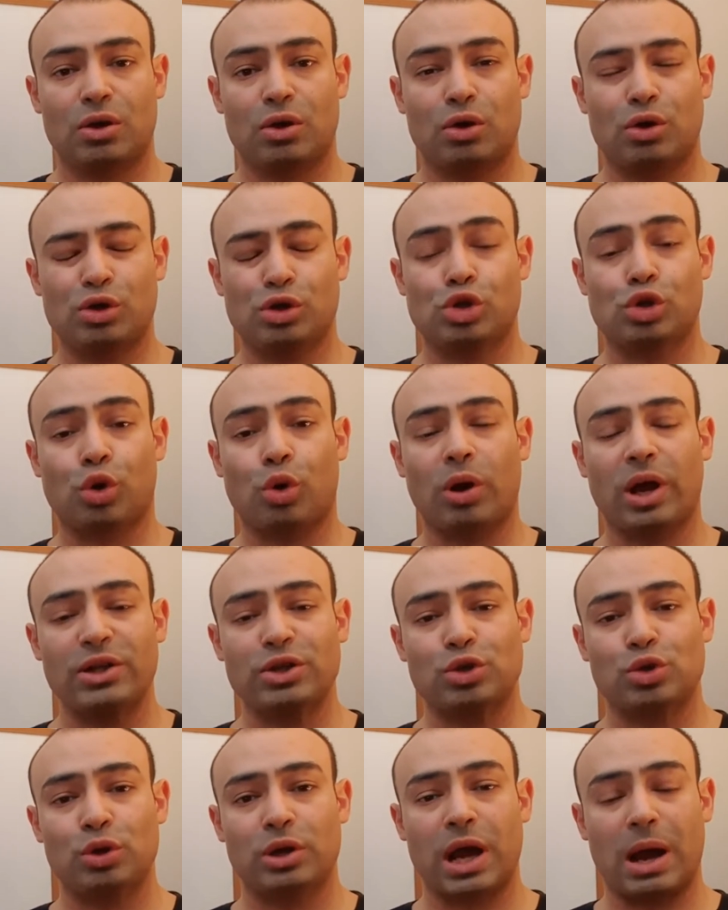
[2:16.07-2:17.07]
controller
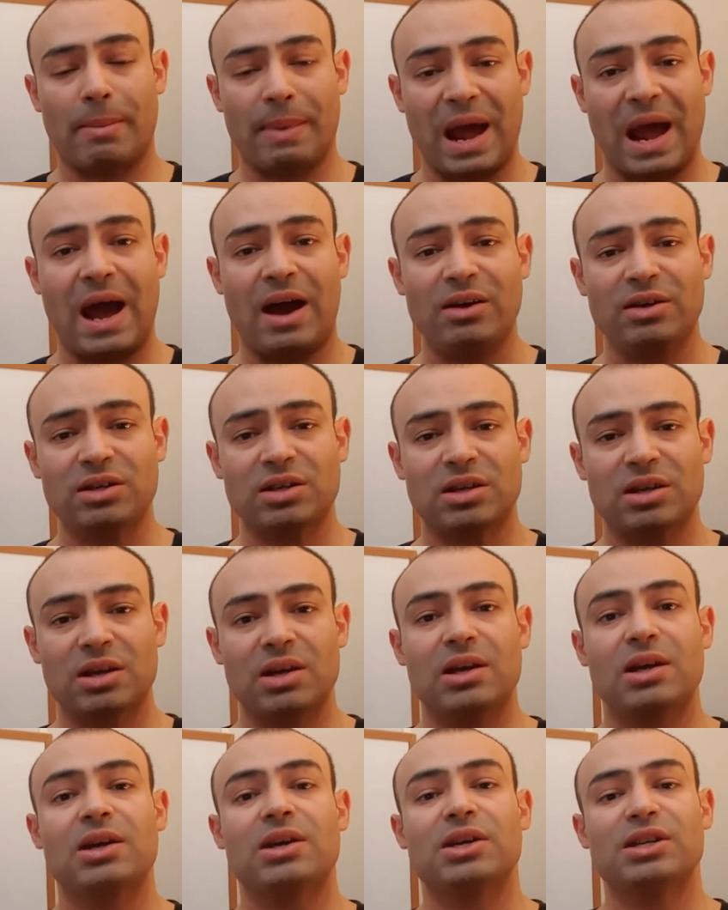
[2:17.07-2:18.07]
to come out,
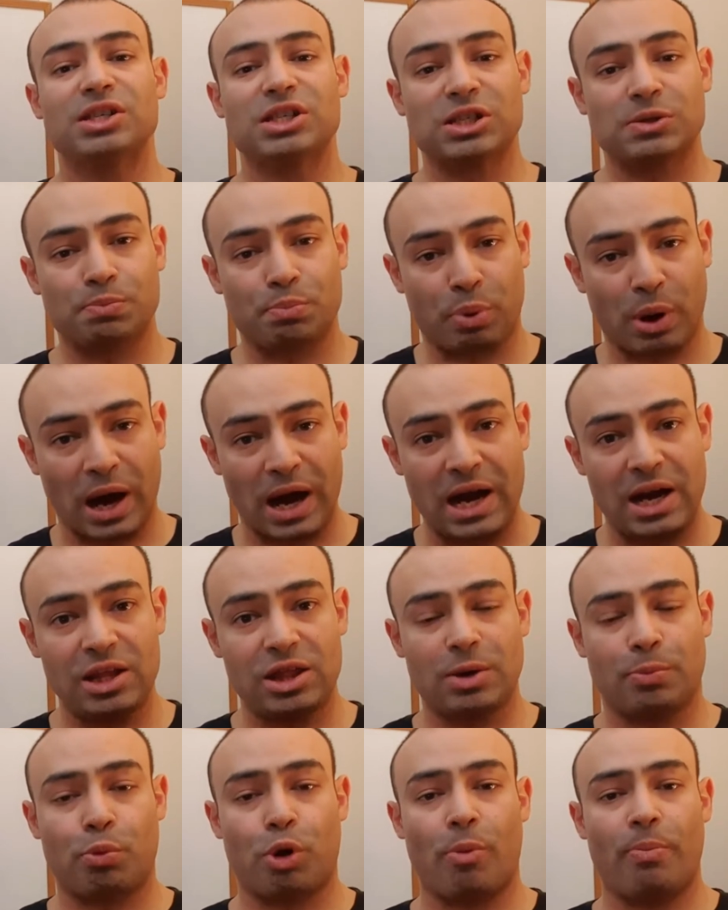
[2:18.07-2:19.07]
spray
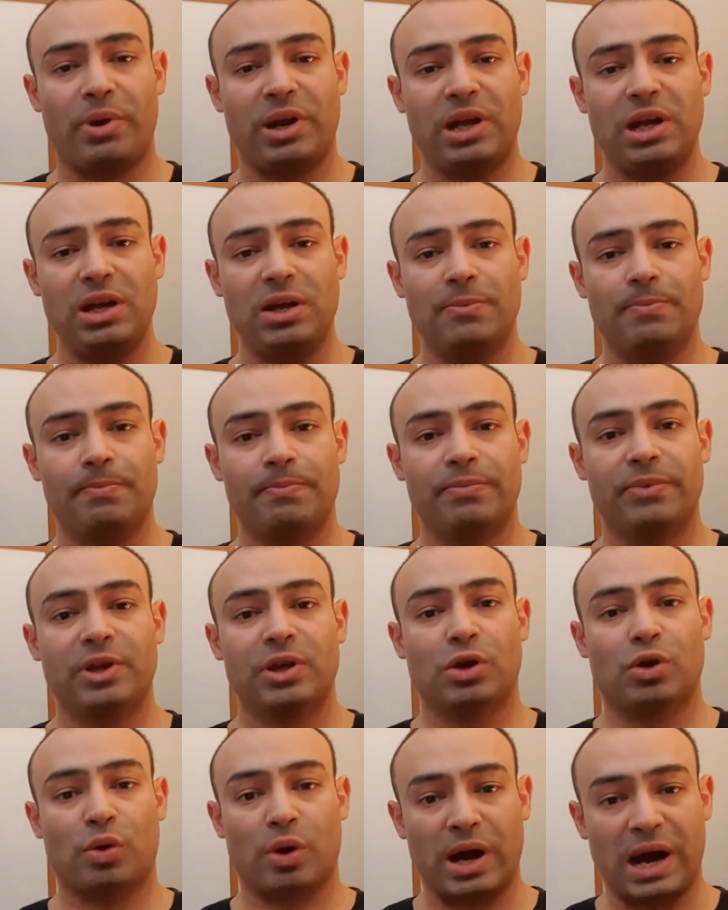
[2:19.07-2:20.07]
the property,
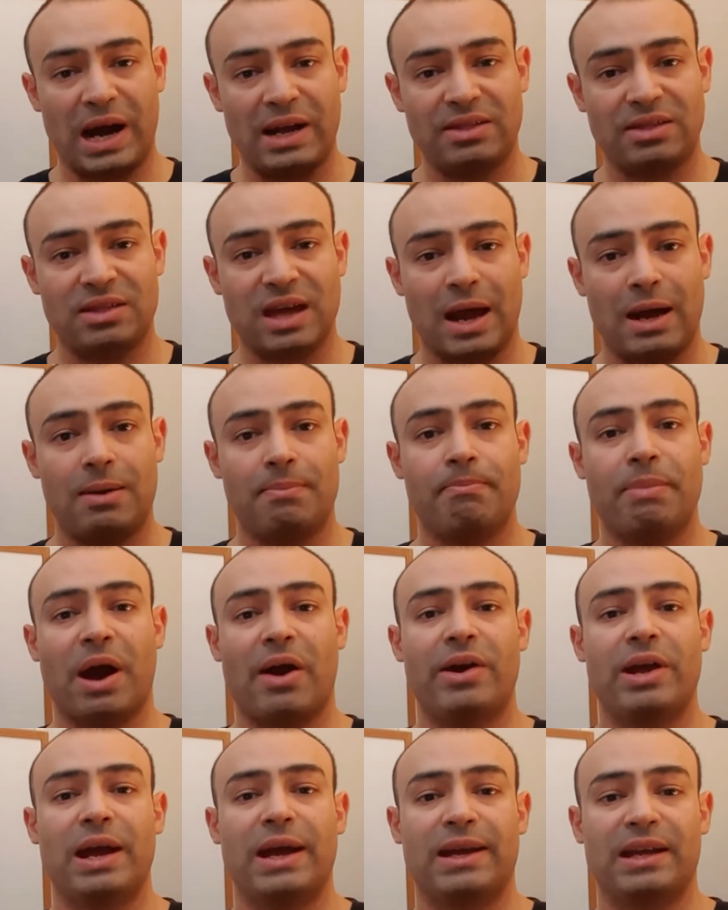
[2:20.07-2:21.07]
create that
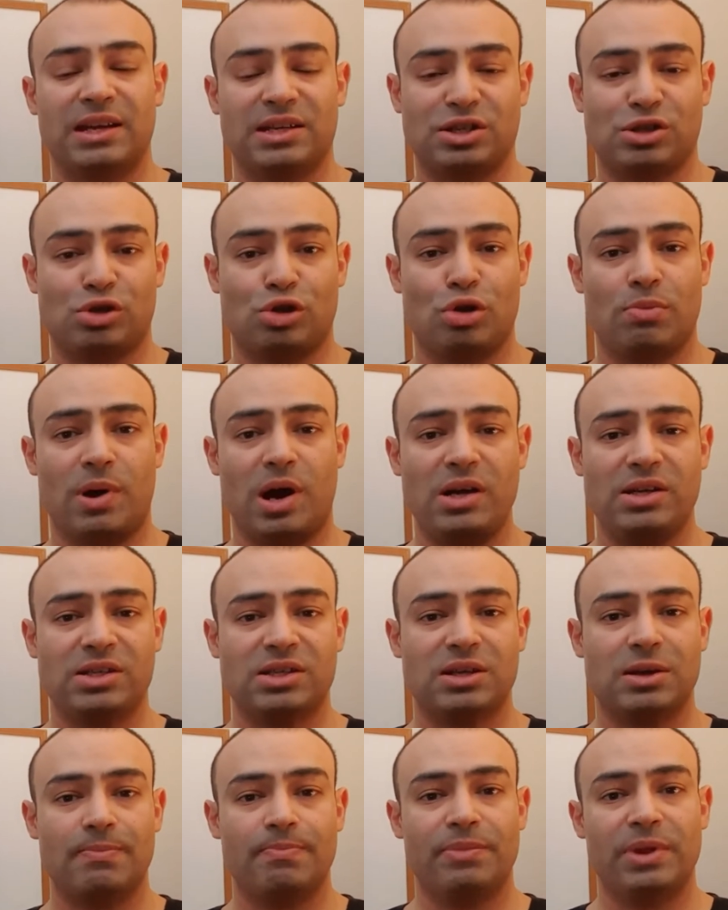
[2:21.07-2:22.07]
barrier against
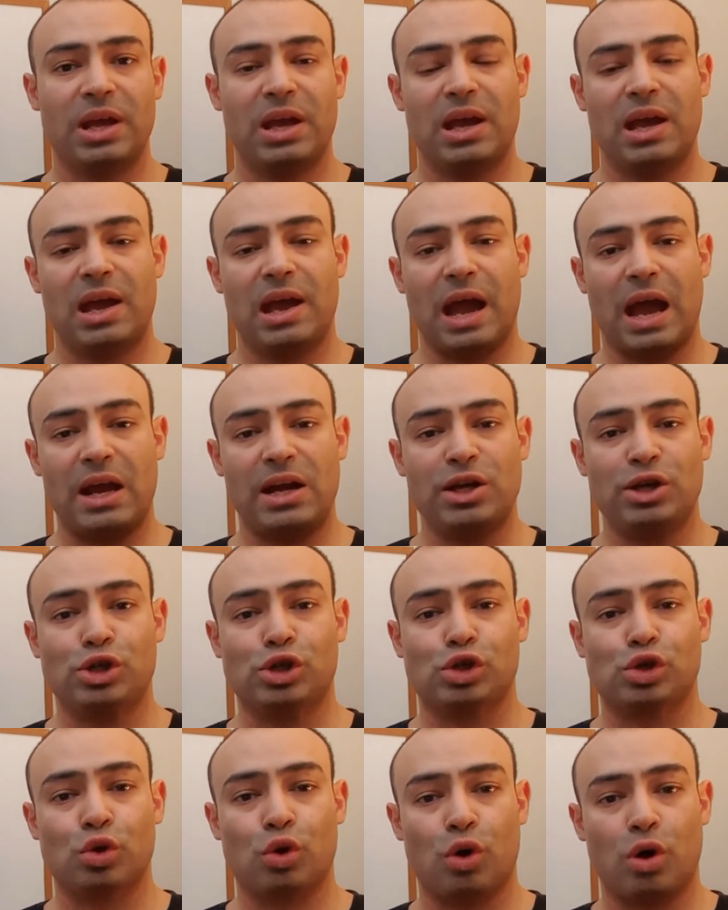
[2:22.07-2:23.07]
termites, and
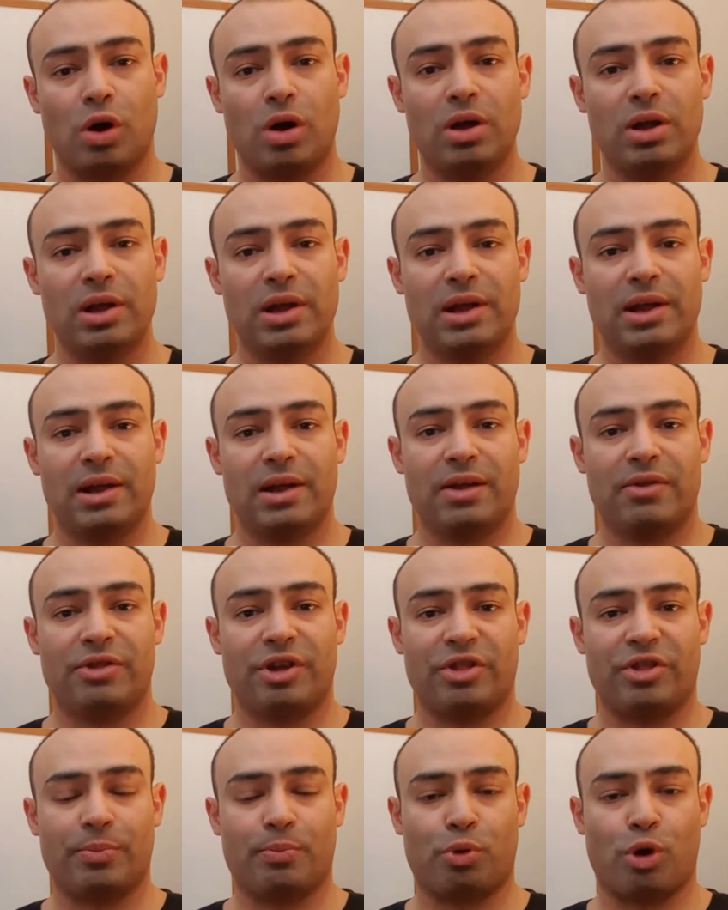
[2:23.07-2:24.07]
ensure
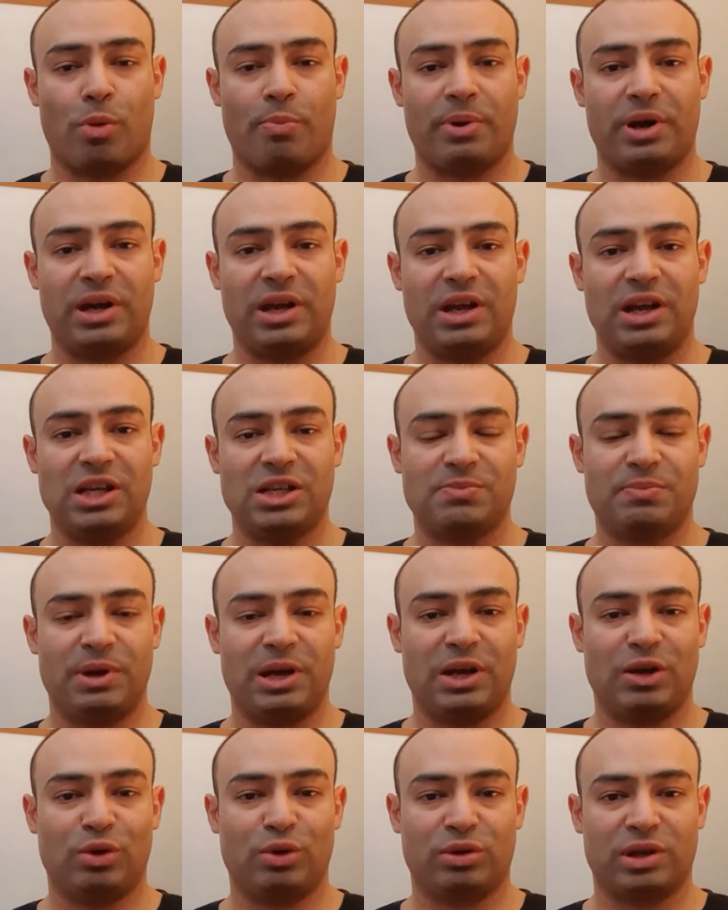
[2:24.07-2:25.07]
that the property is
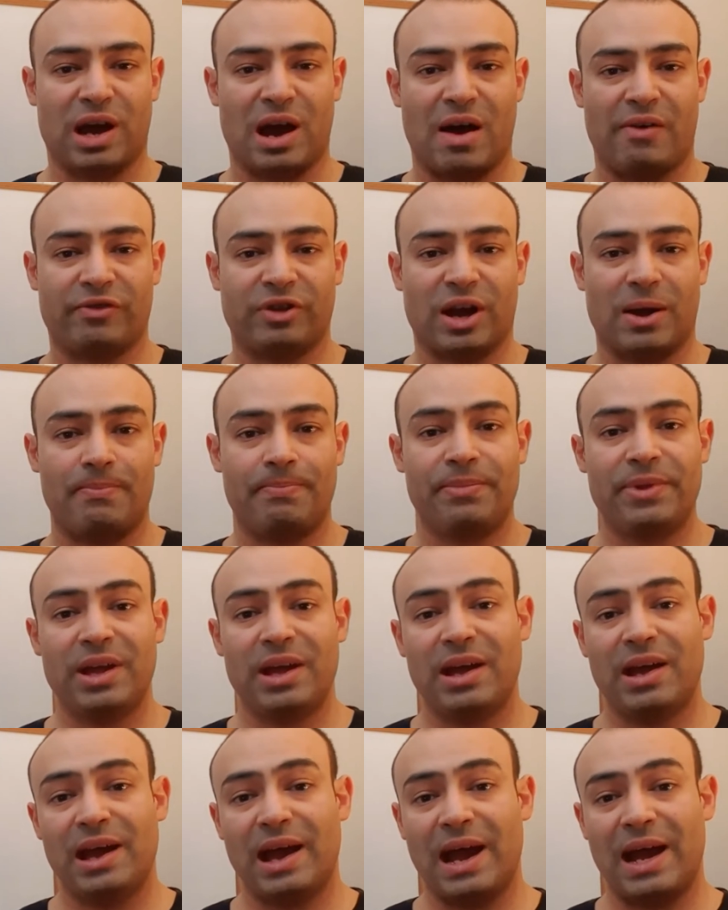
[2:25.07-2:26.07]
being looked after.
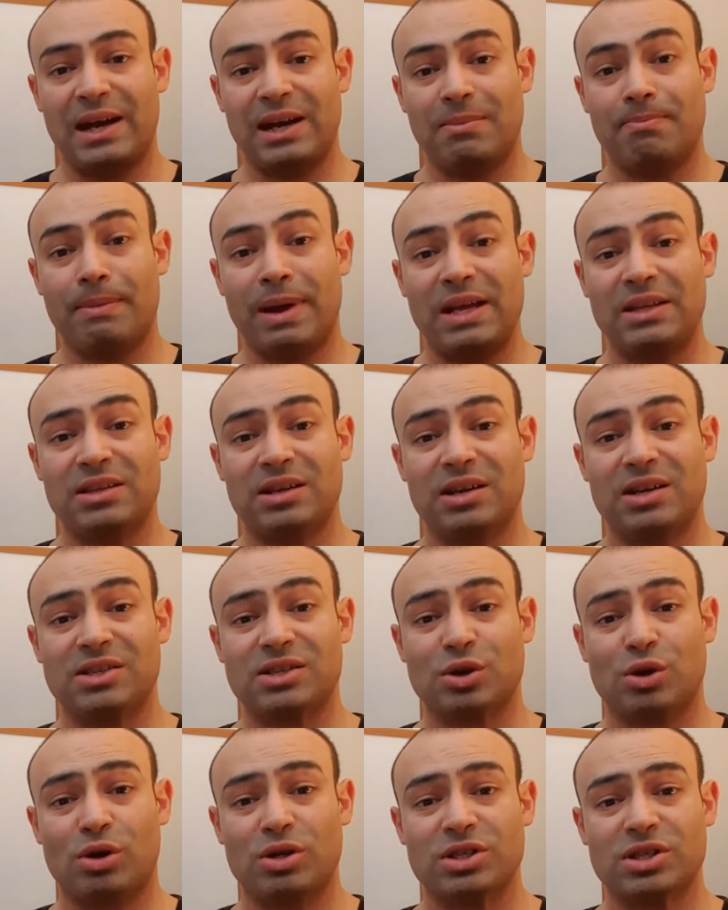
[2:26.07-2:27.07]
And
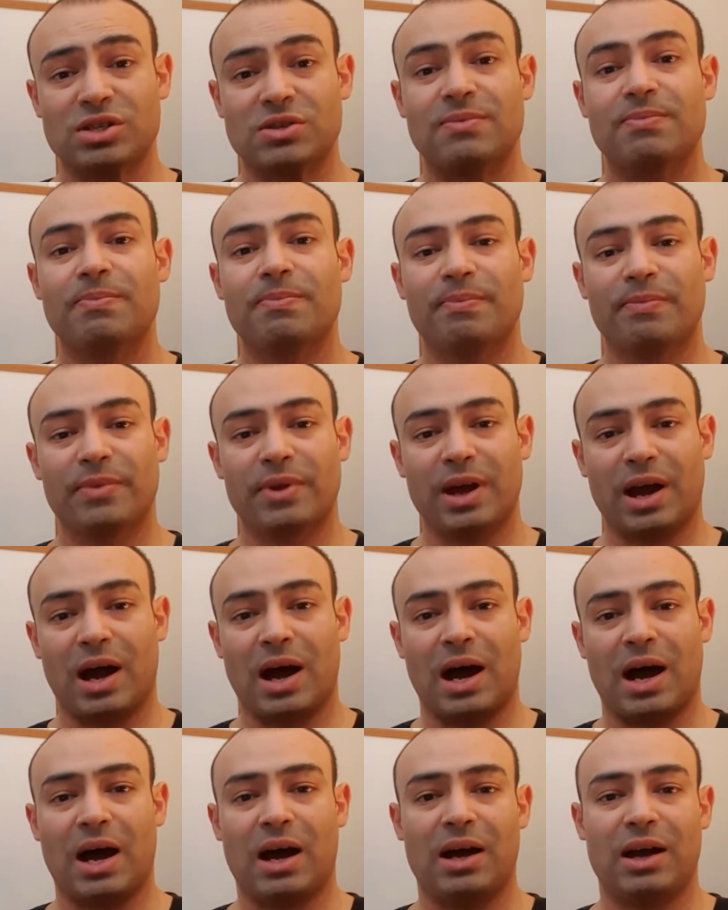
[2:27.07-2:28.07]
maintenance costs
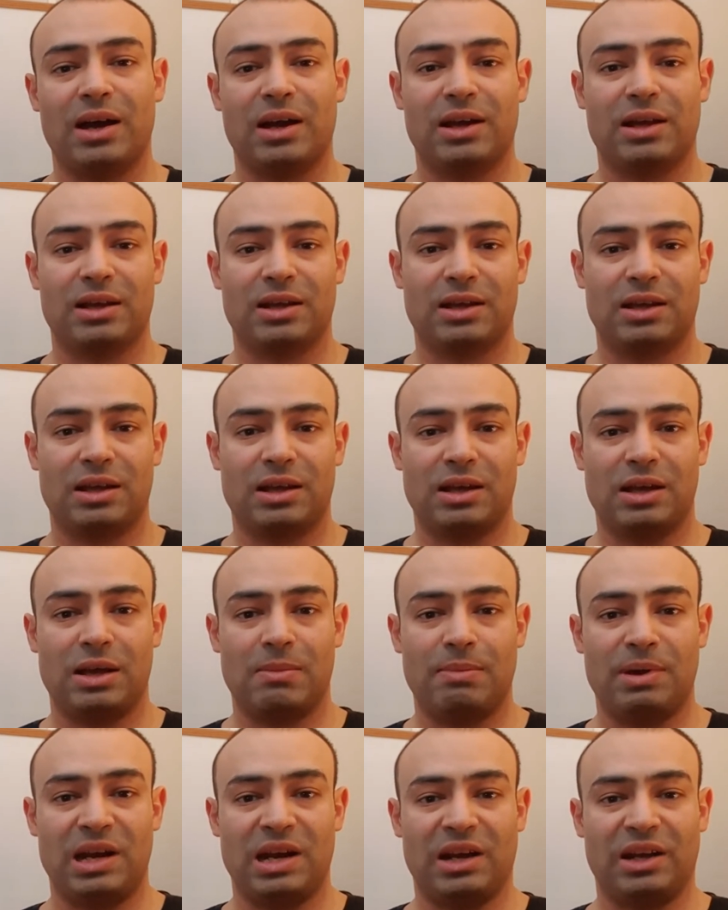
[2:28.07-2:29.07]
are
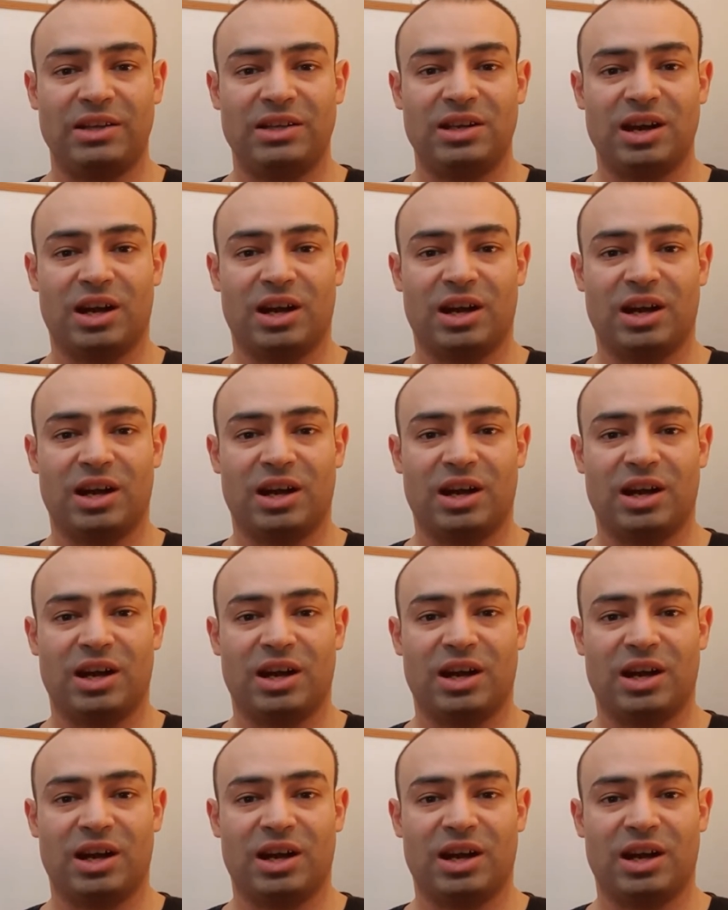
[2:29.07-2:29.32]
immediately